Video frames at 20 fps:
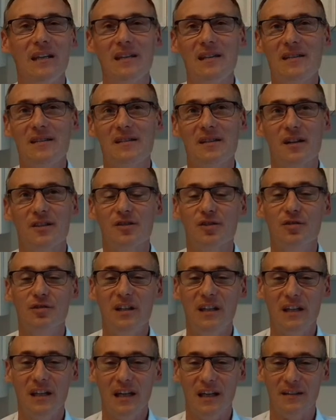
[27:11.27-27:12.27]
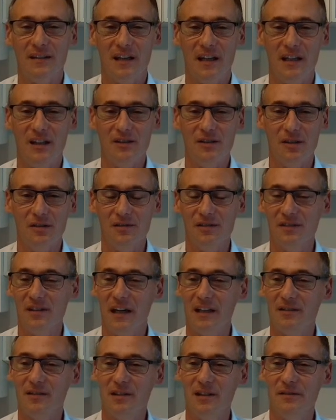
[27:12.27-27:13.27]
is studying at Kennesaw
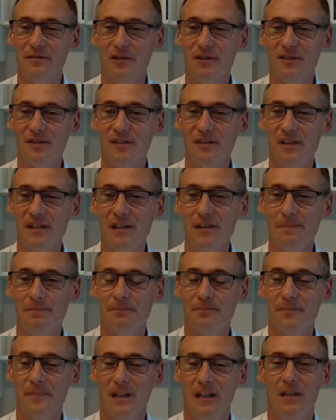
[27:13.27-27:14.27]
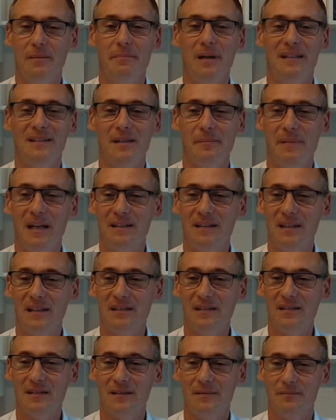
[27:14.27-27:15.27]
State University in
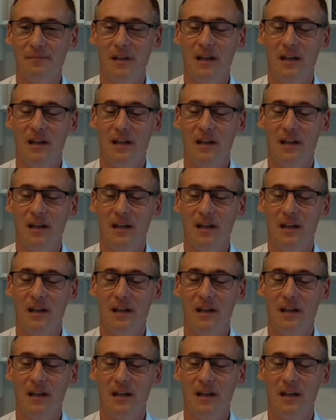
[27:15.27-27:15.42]
mathematics,